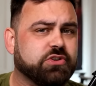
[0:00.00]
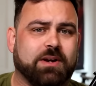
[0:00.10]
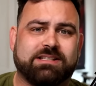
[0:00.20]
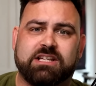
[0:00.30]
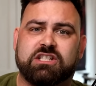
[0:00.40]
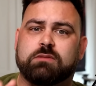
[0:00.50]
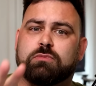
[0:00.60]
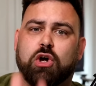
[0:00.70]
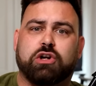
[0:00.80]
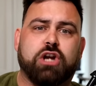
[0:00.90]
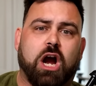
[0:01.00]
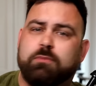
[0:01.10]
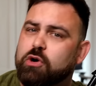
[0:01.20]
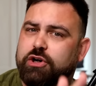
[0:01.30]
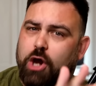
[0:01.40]
so I said to them, look,
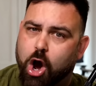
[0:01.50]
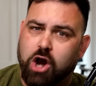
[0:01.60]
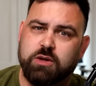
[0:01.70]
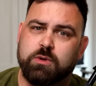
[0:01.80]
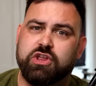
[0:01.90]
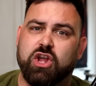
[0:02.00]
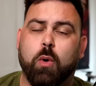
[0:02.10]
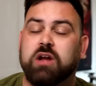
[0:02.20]
I'm not gonna argue with you.